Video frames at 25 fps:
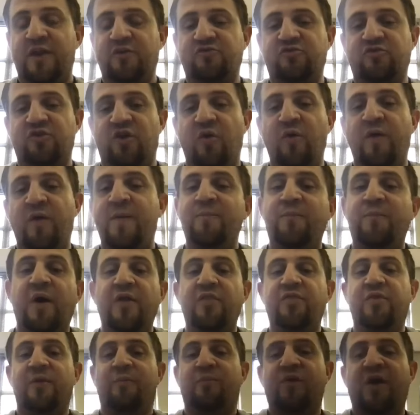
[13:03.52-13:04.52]
that is growing.
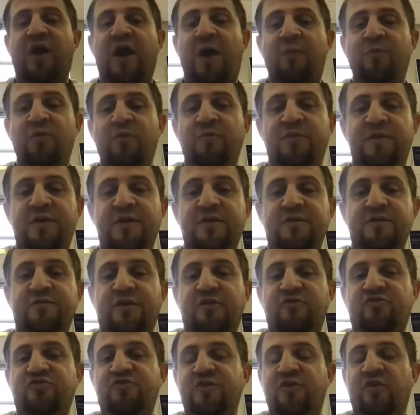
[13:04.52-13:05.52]
But the problem is
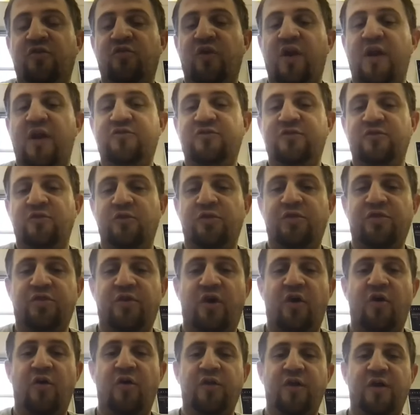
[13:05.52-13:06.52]
the generational
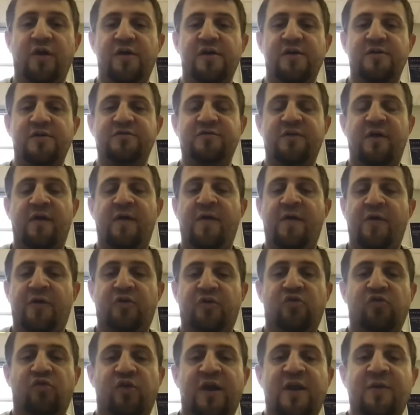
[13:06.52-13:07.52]
thought of
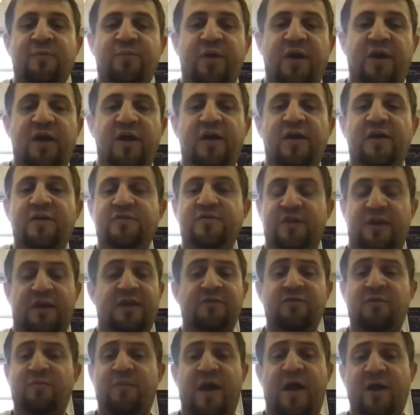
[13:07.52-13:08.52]
grandparents, and
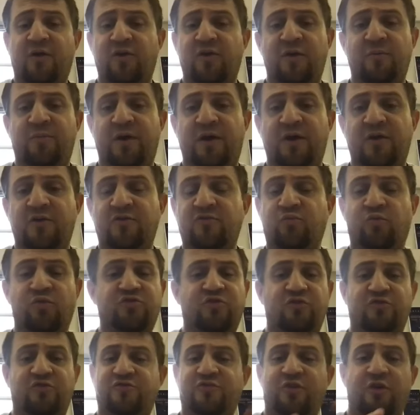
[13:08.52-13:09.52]
even my grandparents were
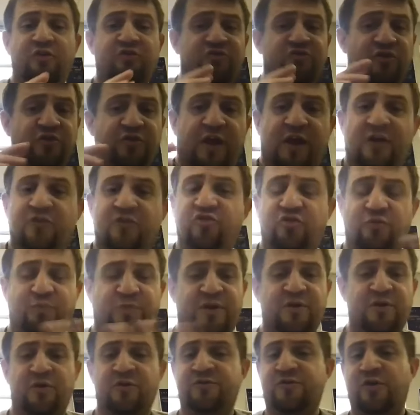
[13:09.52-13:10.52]
just so sure they could just
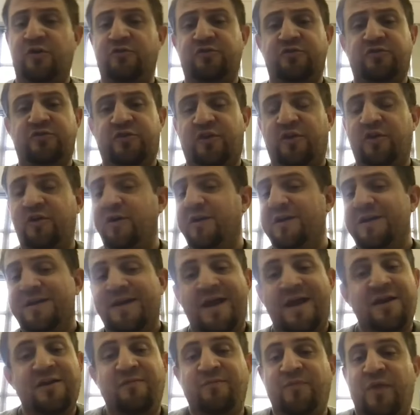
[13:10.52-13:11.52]
depend on Social Security.
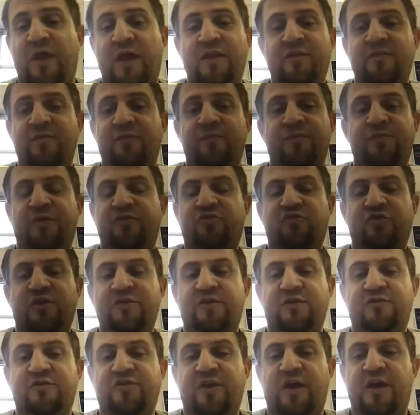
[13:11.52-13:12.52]
And the
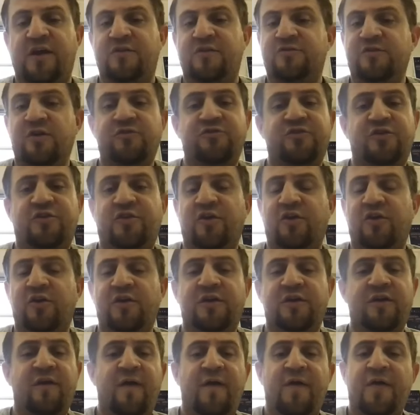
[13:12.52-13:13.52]
trend has changed. Social
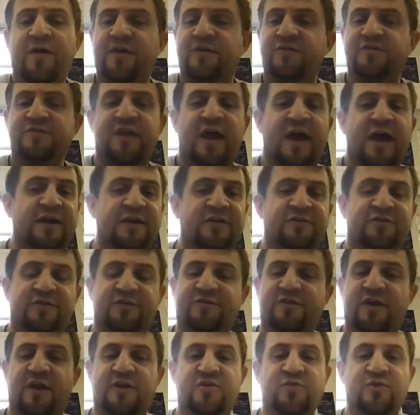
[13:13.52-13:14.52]
Security is not going to
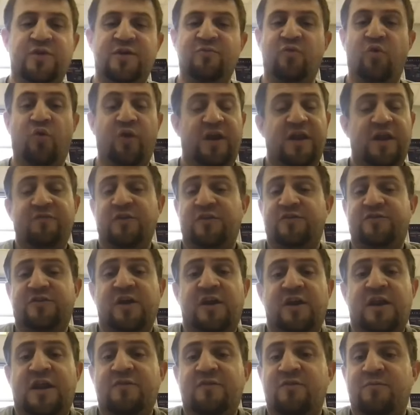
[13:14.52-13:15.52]
sustain you anymore if it's
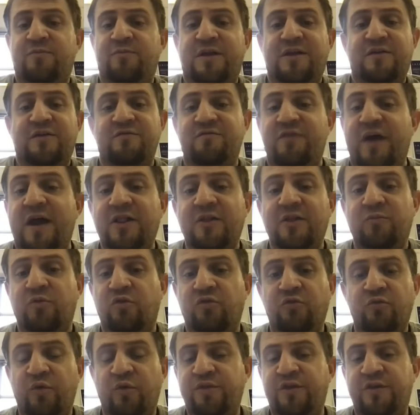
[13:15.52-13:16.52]
going to even be
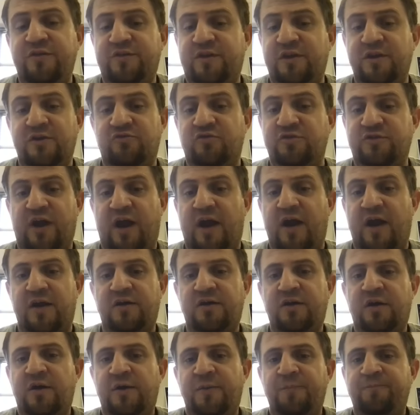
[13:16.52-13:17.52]
available when these kids
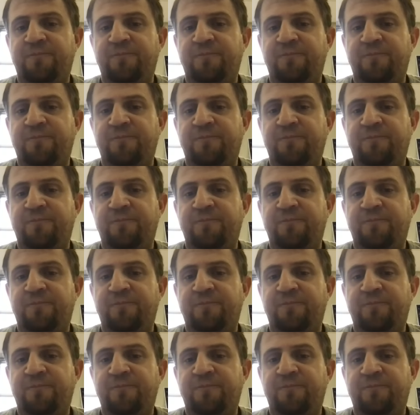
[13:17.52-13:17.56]
retire.